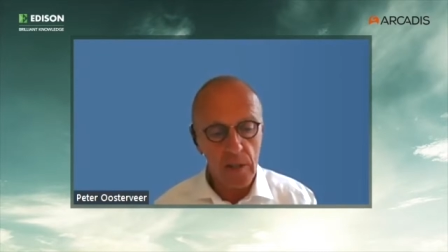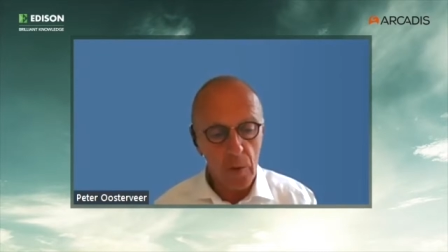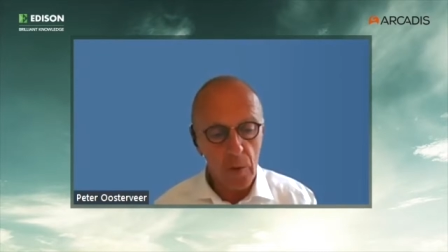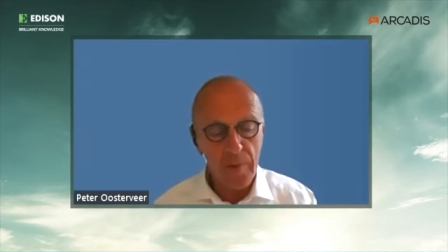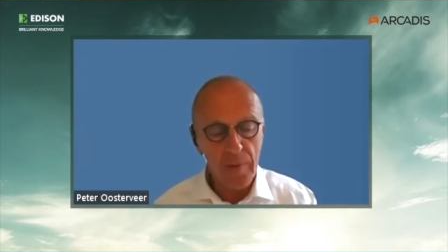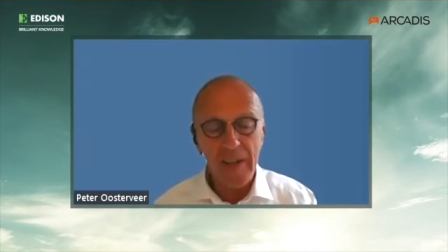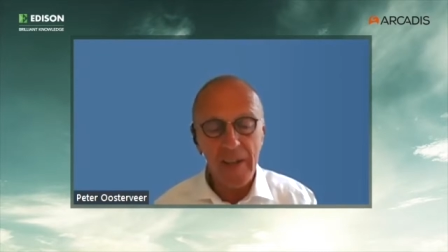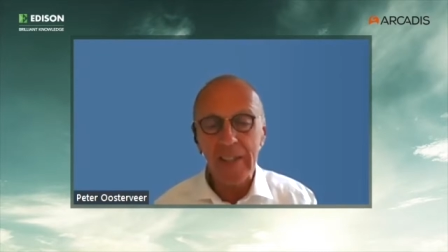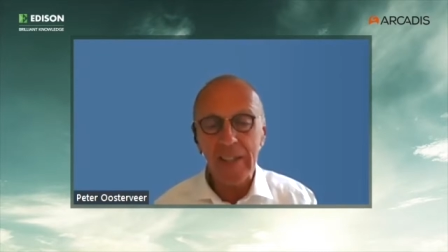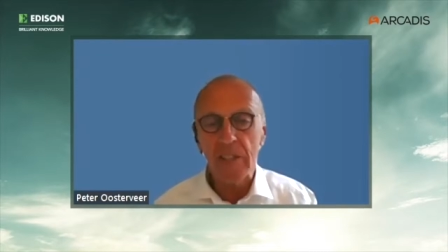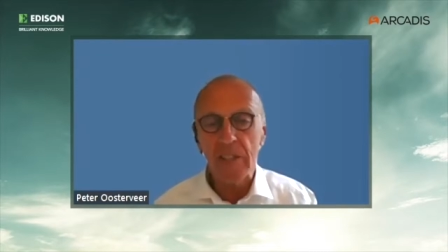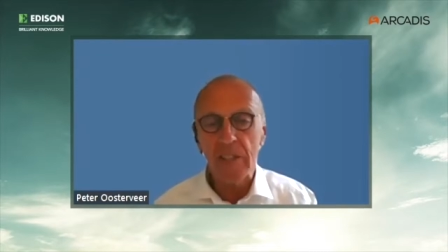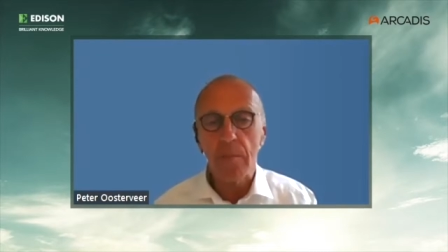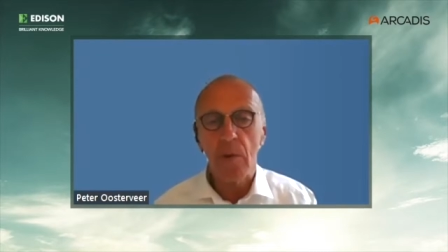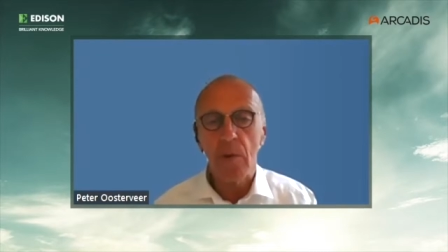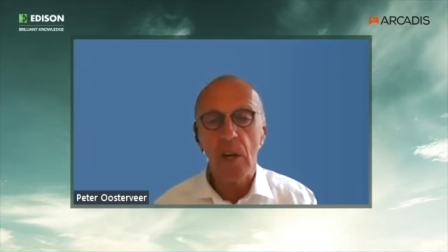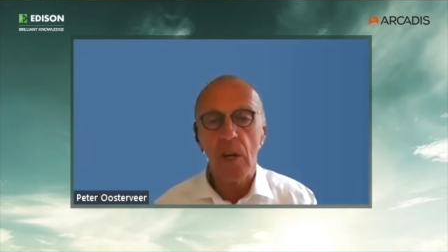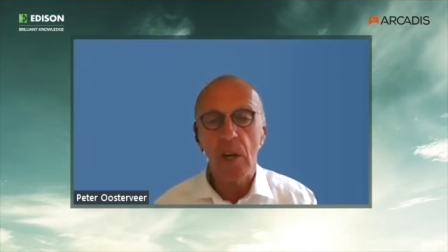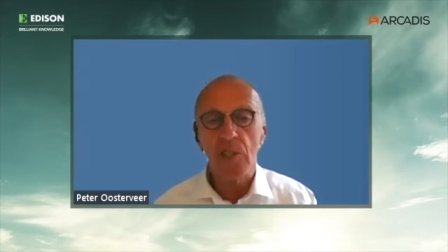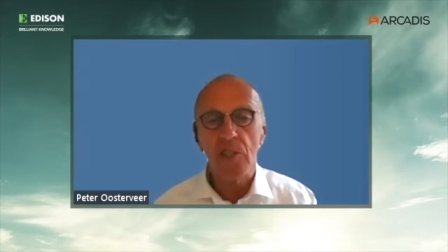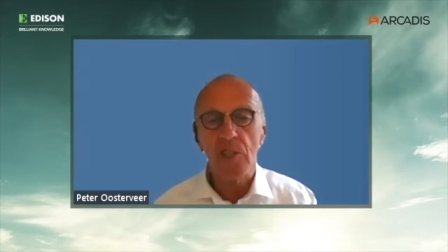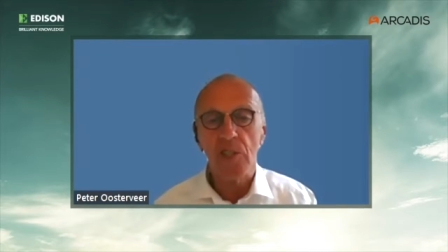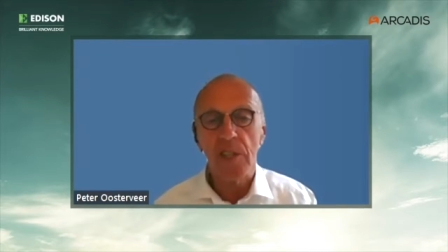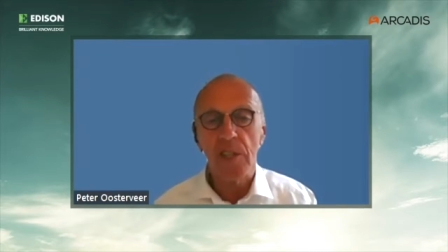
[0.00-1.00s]
operating
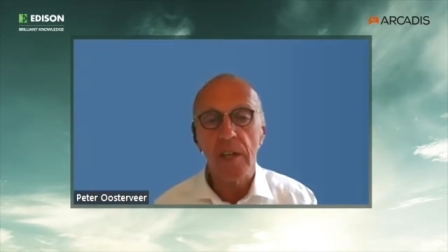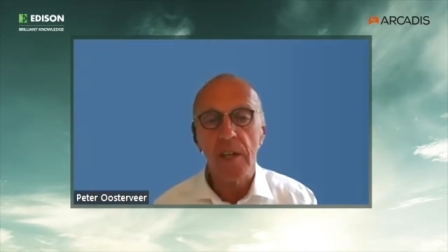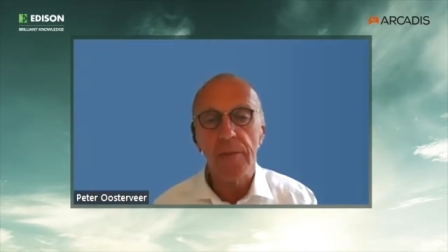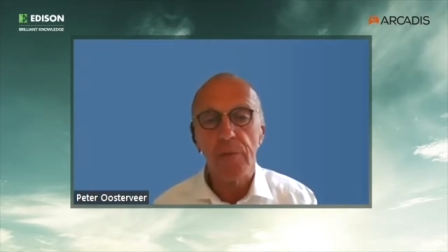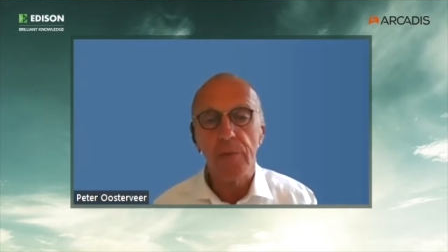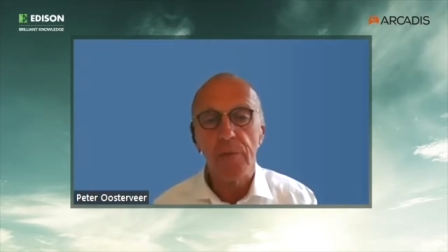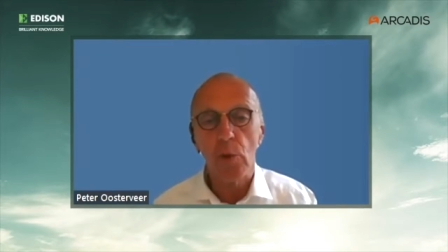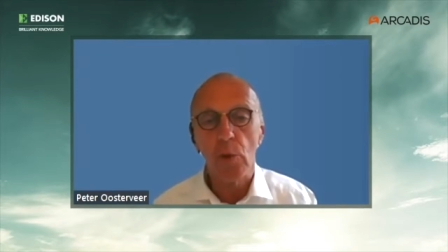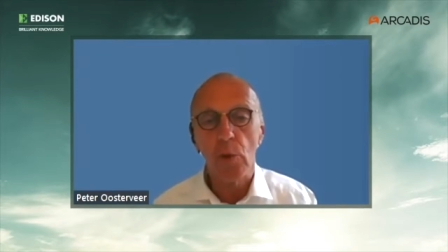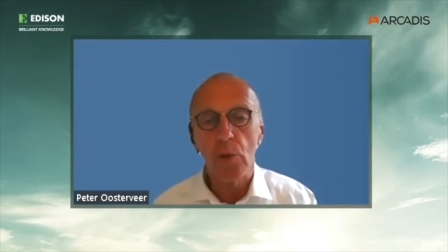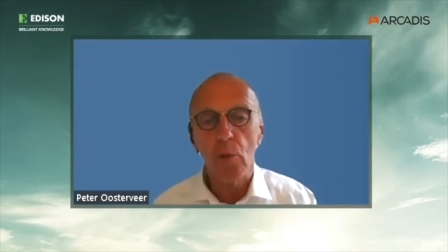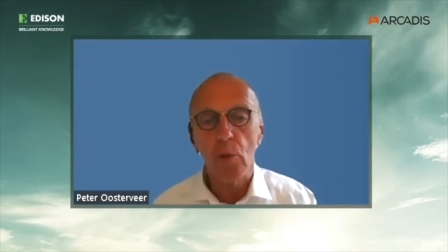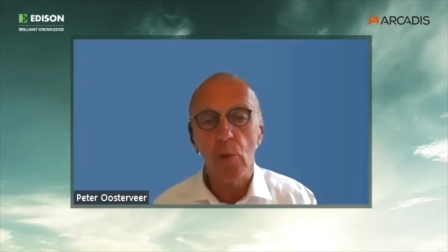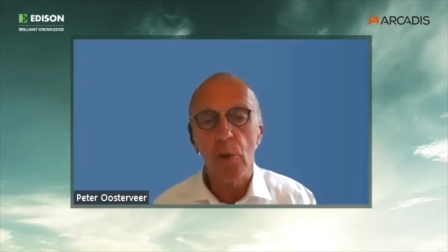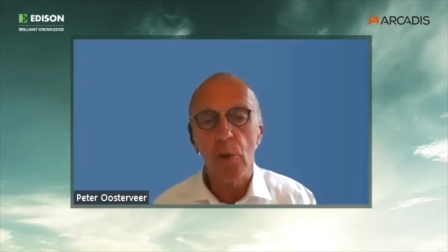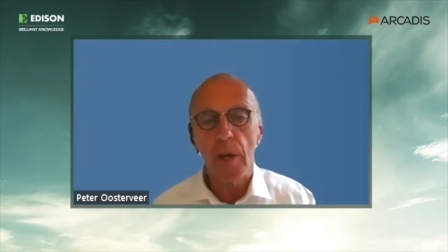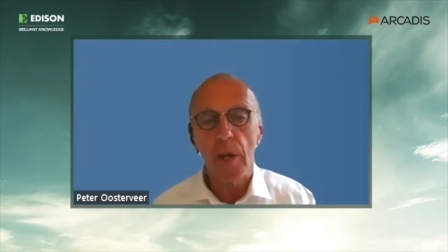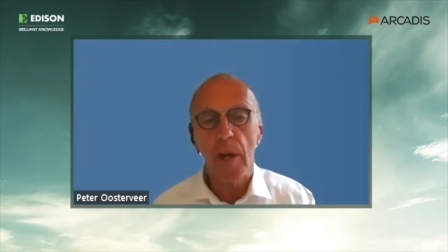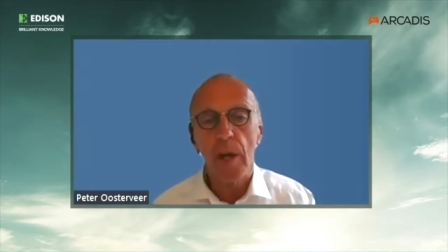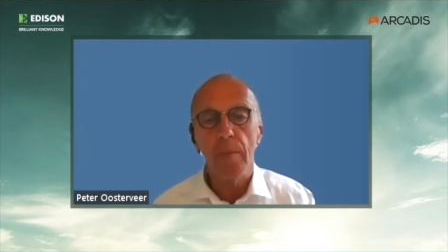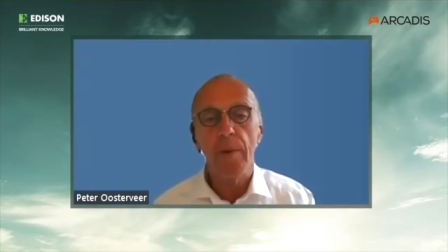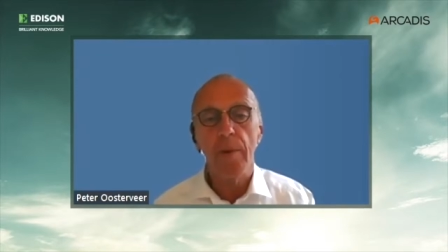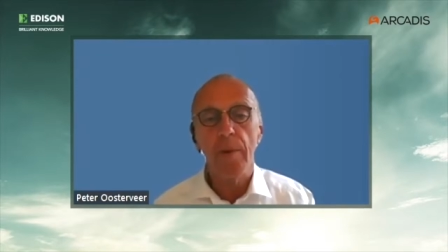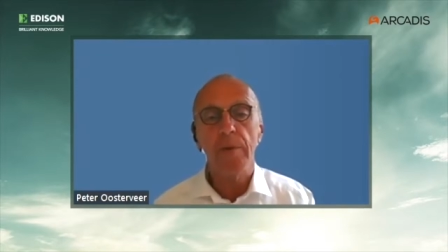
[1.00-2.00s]
margin in the fourth
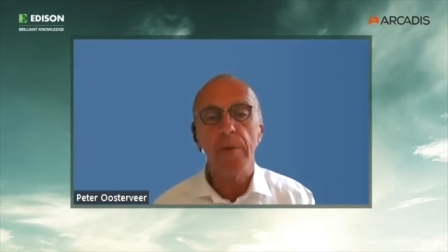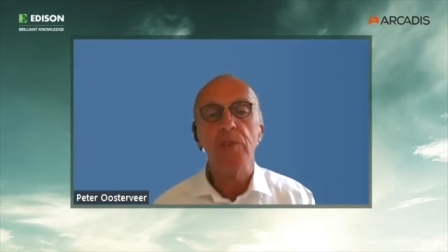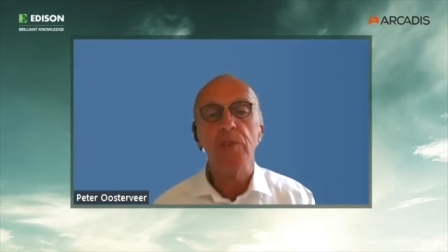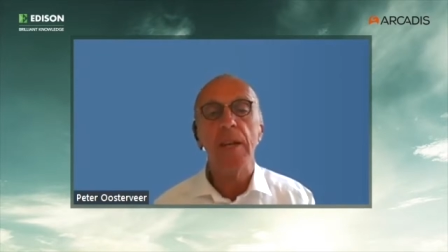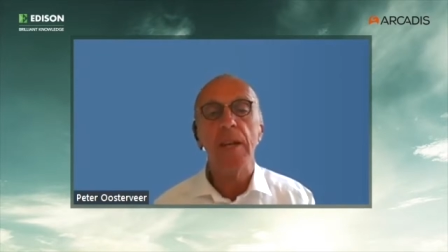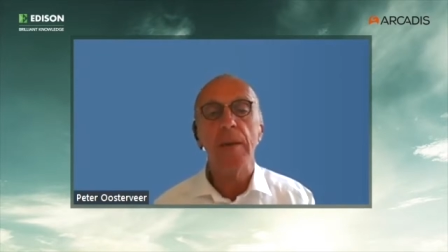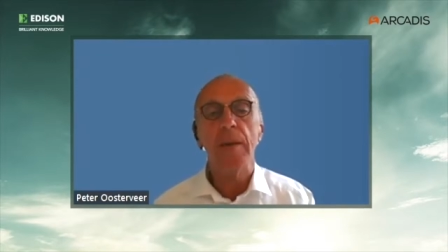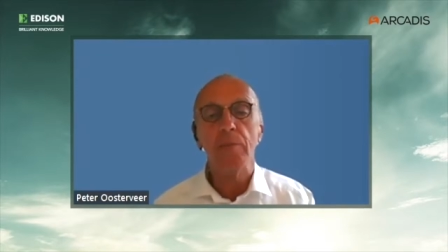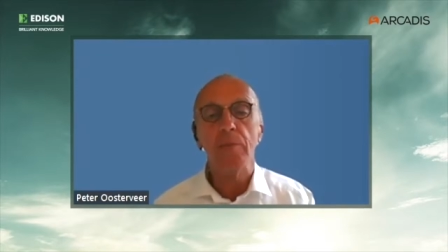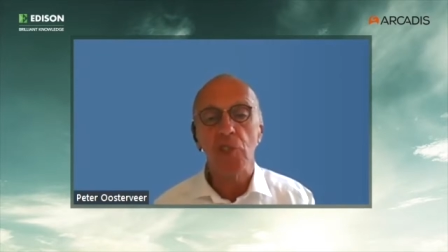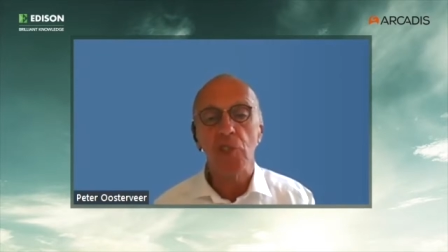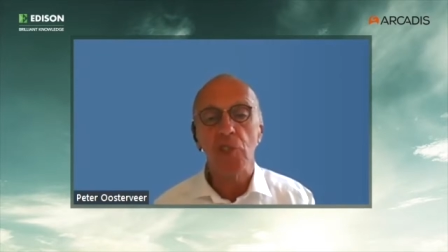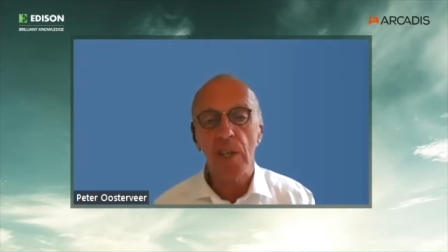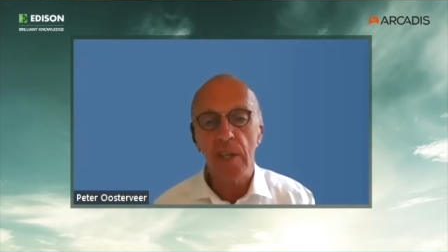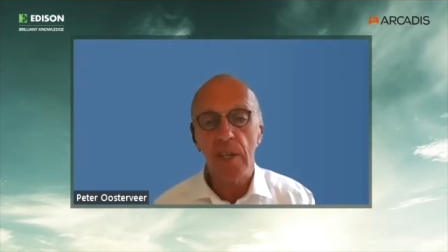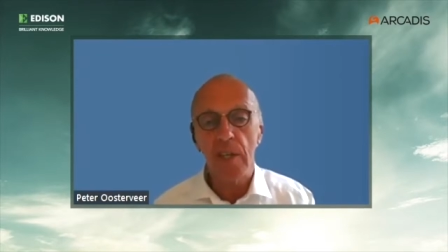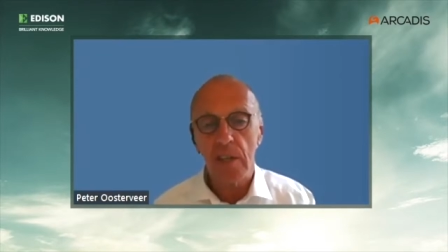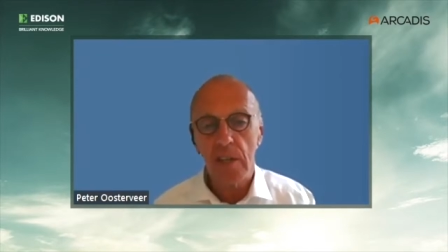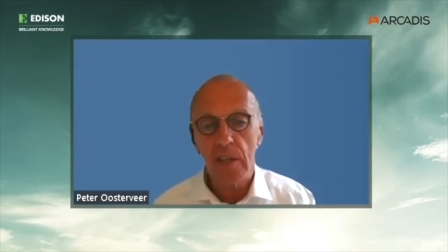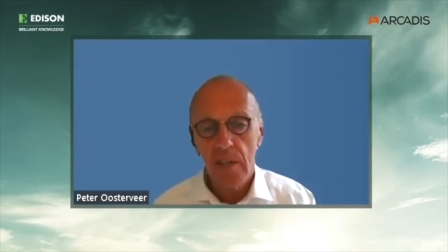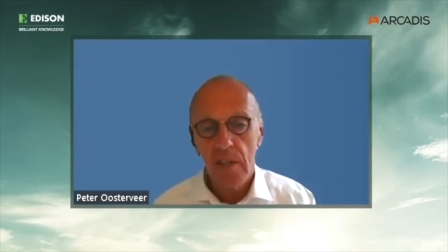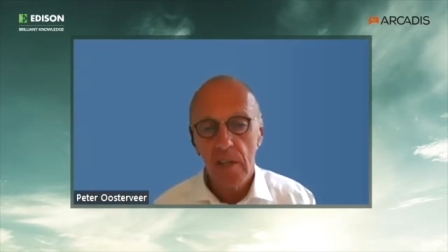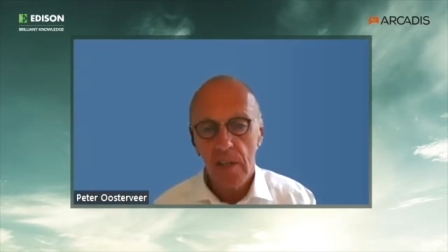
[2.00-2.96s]
quarter above 10%,